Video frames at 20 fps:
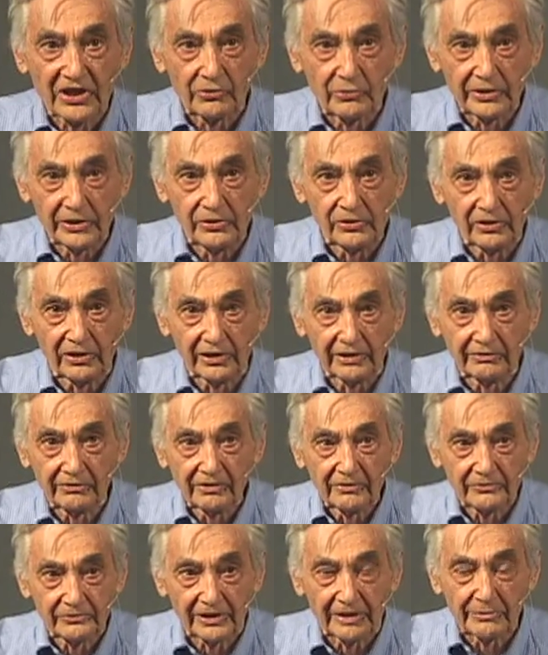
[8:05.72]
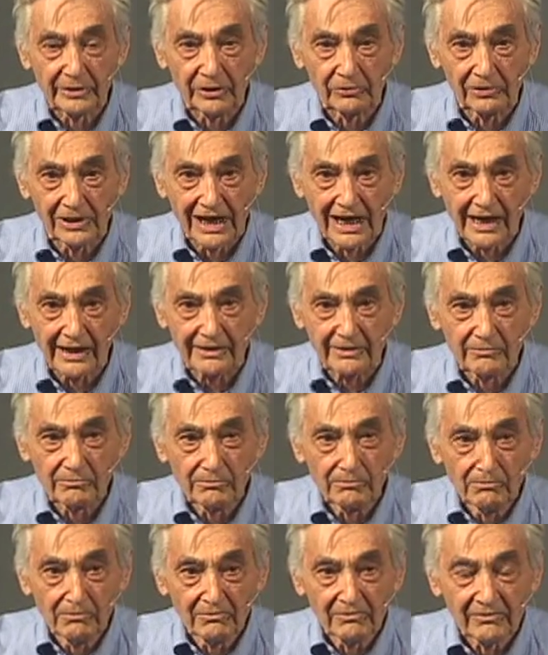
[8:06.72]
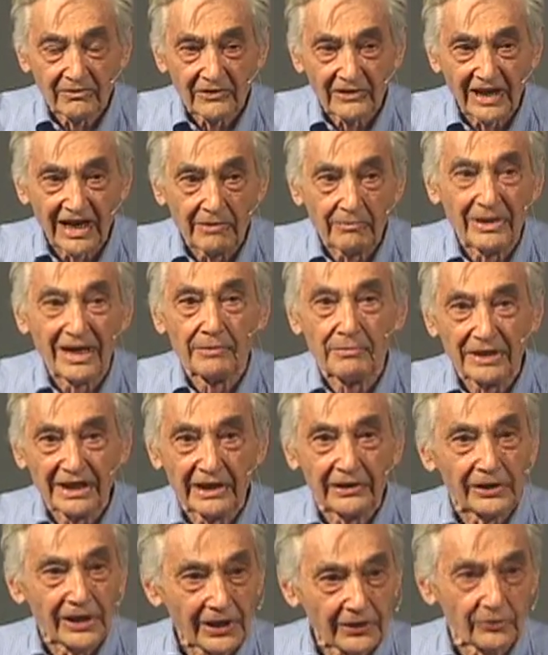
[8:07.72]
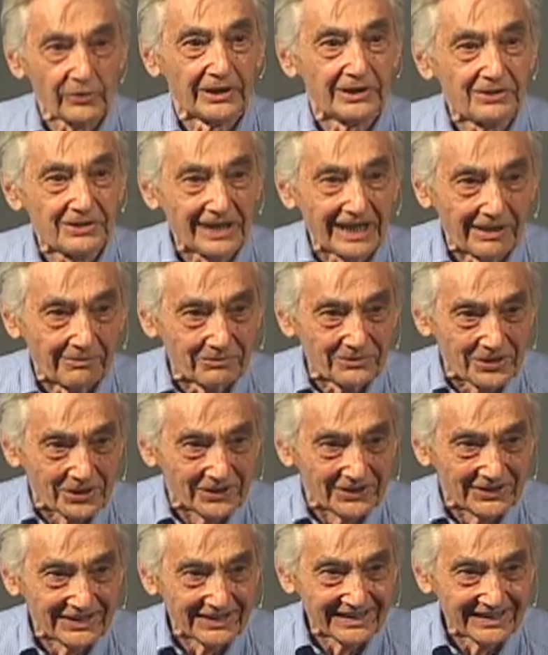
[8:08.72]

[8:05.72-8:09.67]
are withdrawn from Iraq, there may be another attempt